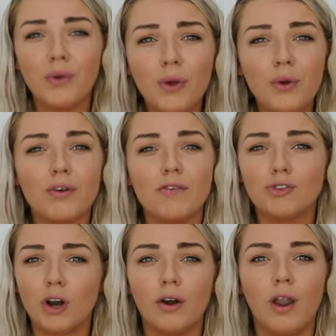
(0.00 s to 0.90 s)
food and you've
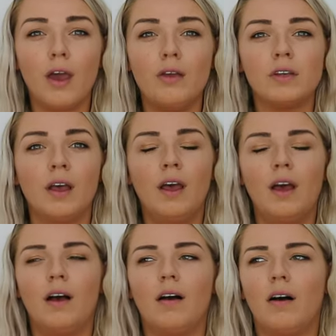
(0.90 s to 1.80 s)
drunk loads,
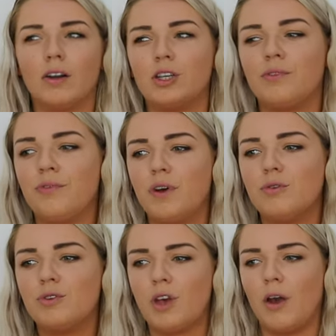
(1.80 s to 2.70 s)
oh, it just
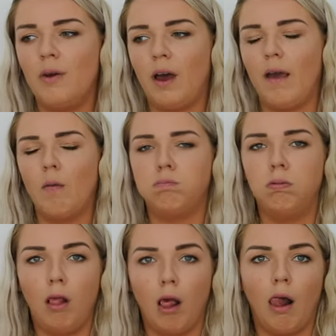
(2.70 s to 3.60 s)
feels so like,
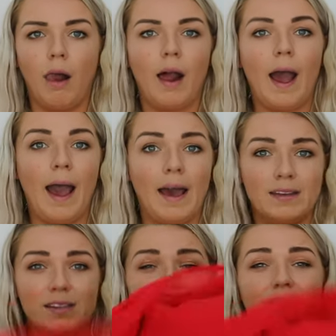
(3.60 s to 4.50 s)
blah.
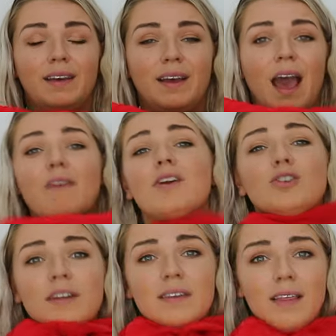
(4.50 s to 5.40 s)
And having a
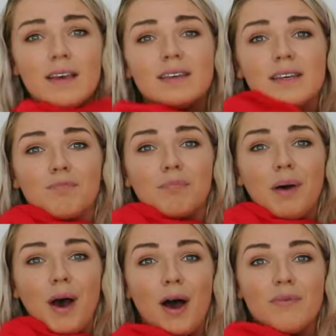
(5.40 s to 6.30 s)
dress like this is
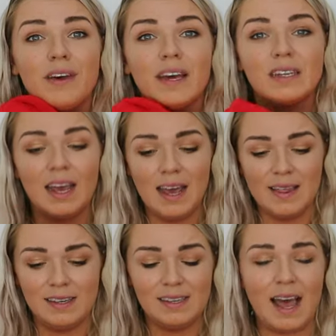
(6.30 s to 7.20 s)
perfect.
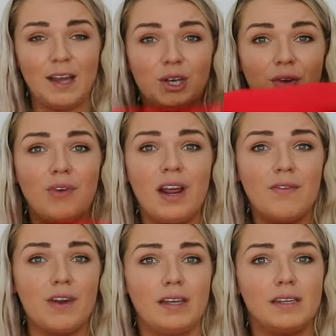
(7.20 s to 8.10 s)
This is actually a really,
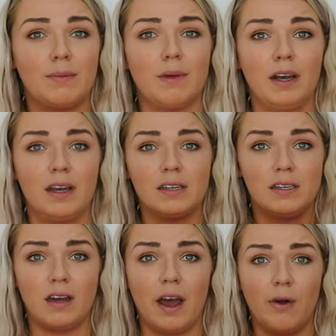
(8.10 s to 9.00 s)
really similar
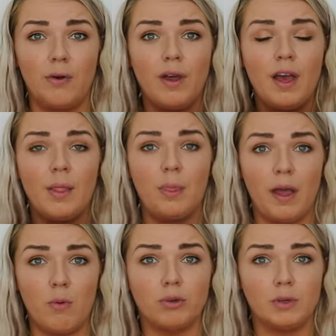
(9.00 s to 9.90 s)
style that
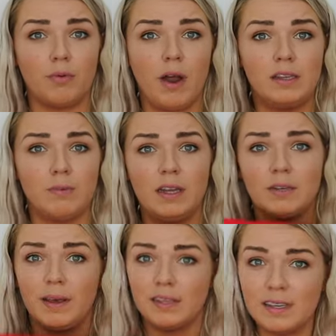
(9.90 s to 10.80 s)
I wore as a bridesmaid
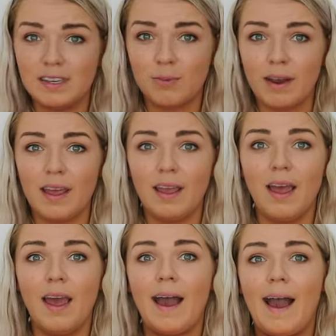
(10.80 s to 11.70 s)
to my sister's
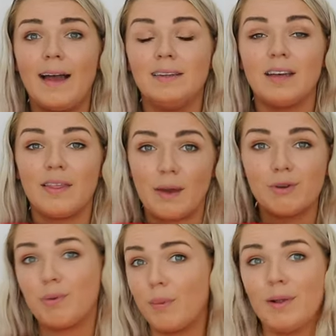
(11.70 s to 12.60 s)
wedding. And that
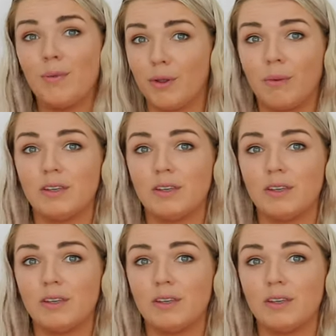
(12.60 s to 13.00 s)
was probably one of the